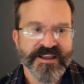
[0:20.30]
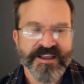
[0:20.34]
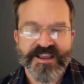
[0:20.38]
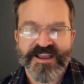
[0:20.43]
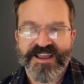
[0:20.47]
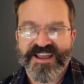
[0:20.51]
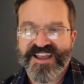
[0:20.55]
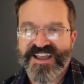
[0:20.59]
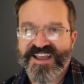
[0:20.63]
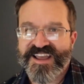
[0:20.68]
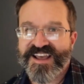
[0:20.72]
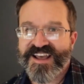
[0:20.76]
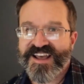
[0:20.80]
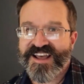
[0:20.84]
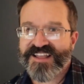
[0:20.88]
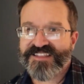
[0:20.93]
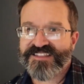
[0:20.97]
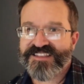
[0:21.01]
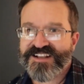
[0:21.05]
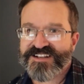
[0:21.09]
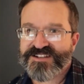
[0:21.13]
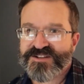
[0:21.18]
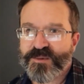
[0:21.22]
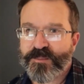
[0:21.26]

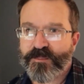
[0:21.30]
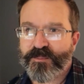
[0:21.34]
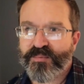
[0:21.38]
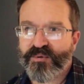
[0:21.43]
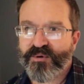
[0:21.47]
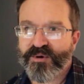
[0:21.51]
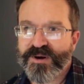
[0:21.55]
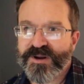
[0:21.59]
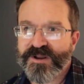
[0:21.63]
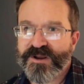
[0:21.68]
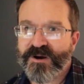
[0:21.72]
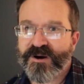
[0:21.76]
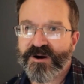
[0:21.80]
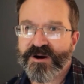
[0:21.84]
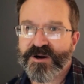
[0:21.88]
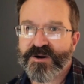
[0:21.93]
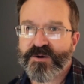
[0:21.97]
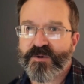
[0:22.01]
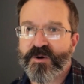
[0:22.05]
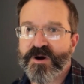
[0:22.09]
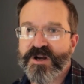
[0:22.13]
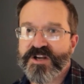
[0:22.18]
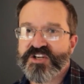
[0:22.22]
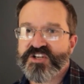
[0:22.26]
And that's a pretty hard
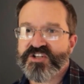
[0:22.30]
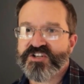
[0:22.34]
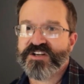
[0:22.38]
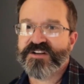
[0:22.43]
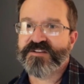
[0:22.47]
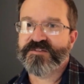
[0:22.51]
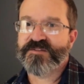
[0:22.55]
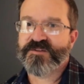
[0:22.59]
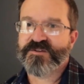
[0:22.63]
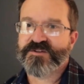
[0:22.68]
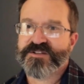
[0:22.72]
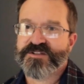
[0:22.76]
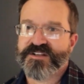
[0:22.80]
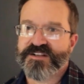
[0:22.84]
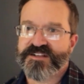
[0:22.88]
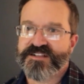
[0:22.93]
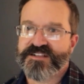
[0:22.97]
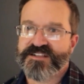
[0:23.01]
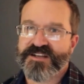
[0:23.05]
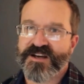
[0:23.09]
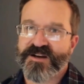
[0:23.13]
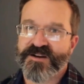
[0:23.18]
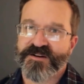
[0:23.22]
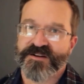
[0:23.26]
question. There's a
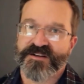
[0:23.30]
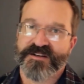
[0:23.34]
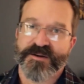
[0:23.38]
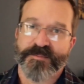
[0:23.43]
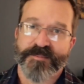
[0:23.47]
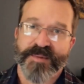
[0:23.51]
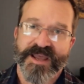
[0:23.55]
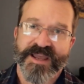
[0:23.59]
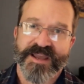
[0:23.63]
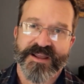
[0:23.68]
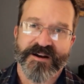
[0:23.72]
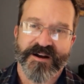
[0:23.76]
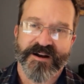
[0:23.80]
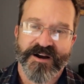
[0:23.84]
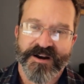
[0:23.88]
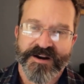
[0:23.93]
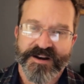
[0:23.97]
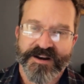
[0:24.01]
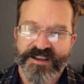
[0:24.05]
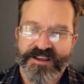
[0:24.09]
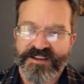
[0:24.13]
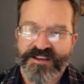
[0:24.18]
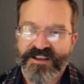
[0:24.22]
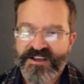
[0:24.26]
ton of debate on
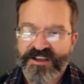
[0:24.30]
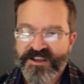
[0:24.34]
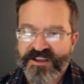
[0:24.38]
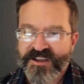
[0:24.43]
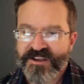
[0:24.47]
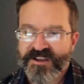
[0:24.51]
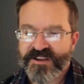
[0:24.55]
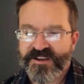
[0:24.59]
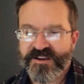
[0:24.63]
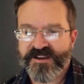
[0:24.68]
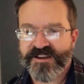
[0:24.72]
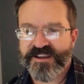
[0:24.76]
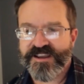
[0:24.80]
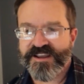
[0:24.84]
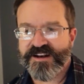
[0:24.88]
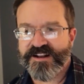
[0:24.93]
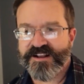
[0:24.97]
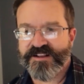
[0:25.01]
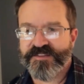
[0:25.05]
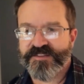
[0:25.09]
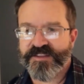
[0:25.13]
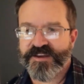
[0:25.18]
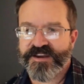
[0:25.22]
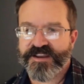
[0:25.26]
it. You get
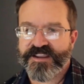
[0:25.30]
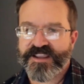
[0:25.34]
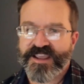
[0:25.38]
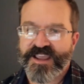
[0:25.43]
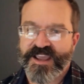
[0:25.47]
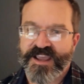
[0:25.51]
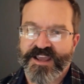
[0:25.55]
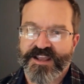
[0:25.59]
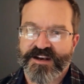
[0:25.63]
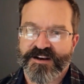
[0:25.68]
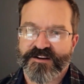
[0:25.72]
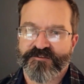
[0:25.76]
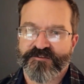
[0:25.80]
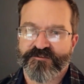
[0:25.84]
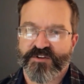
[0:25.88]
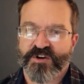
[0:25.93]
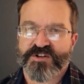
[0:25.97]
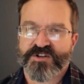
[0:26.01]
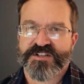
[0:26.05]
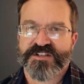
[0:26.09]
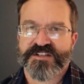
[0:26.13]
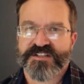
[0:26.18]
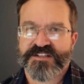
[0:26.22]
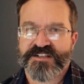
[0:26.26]
in the Canon
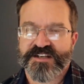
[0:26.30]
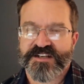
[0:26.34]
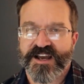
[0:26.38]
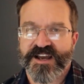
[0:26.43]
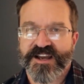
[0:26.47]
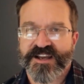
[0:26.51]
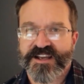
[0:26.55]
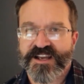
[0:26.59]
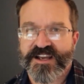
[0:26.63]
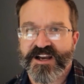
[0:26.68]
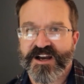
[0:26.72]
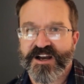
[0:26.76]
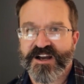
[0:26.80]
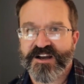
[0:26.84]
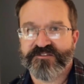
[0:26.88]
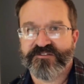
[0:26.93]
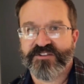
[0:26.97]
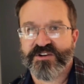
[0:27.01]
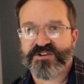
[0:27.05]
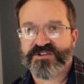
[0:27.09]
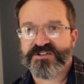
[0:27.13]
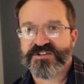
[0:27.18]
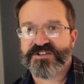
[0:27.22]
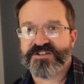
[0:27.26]
versus Nikon
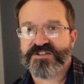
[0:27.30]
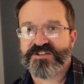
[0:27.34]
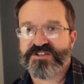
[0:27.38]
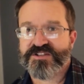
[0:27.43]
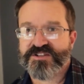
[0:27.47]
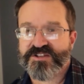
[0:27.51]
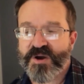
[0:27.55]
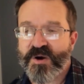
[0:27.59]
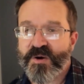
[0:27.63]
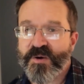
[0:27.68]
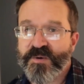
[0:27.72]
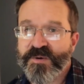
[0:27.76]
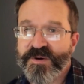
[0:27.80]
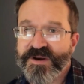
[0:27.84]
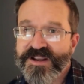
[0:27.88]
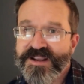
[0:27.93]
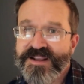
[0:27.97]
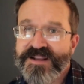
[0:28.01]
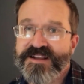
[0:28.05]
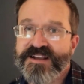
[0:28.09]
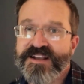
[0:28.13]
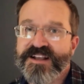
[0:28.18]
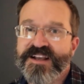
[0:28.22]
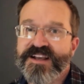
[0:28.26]
versus
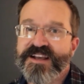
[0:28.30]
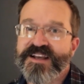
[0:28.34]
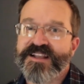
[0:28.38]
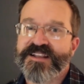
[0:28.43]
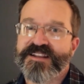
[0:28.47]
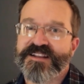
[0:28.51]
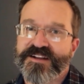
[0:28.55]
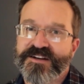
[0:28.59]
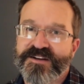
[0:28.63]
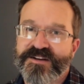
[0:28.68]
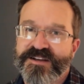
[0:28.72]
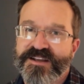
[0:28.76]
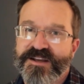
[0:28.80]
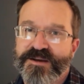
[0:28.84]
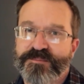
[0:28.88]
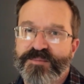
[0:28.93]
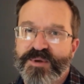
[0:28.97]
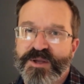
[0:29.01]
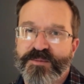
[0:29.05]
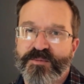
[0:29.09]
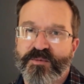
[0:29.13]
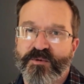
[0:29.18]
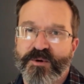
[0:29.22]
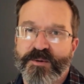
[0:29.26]
Sony. Then you get
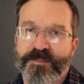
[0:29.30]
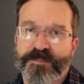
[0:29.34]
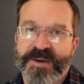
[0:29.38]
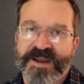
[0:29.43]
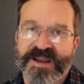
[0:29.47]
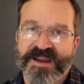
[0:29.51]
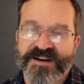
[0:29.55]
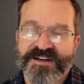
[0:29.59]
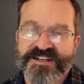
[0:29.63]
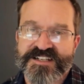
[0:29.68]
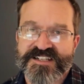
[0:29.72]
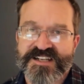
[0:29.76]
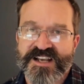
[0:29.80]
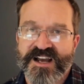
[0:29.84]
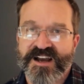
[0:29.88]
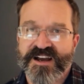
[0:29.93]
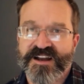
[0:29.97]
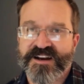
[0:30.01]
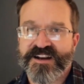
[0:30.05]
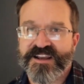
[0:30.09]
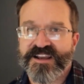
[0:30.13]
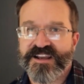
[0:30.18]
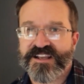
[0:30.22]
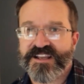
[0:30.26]
people with
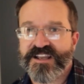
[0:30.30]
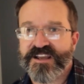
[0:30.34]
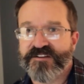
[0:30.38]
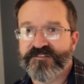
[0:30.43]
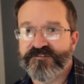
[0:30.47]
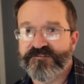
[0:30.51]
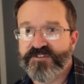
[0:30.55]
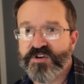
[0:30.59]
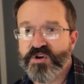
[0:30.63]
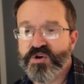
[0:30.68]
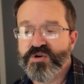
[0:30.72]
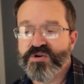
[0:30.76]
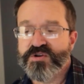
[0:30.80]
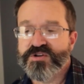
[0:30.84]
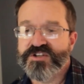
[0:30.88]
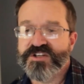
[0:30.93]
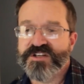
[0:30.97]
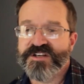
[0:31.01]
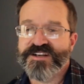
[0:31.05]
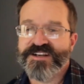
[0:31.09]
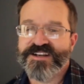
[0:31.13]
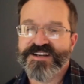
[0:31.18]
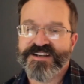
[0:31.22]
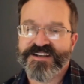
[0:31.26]
Panasonic and
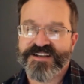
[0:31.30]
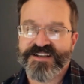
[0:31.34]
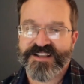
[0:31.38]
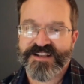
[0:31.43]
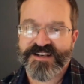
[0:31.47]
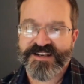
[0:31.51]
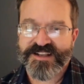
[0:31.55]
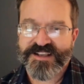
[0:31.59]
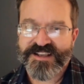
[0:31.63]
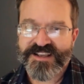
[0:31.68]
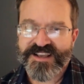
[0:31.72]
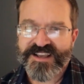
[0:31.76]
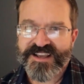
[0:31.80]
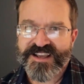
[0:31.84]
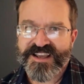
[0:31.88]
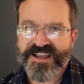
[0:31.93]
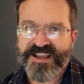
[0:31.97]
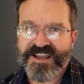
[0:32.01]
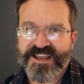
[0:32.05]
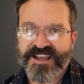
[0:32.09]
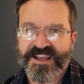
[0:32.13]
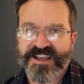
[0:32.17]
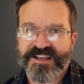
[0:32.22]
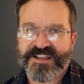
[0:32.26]
Fuji, and
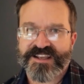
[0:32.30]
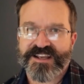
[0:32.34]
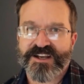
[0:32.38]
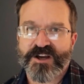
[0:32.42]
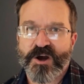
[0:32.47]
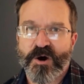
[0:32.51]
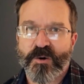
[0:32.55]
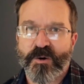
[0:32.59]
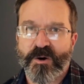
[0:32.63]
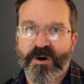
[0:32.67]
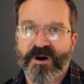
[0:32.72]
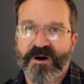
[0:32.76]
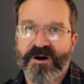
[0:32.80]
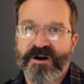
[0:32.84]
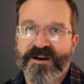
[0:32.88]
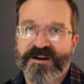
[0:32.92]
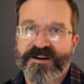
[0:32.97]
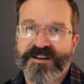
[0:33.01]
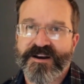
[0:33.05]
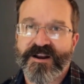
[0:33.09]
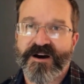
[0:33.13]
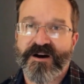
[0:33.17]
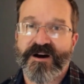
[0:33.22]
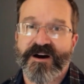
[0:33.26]
it can go on
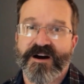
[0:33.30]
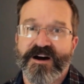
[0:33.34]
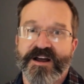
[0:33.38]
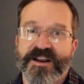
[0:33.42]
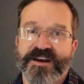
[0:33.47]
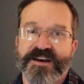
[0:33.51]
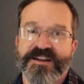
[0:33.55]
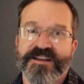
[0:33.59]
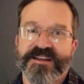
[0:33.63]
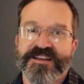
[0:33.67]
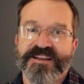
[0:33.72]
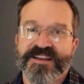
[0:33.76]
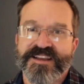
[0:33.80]
and on.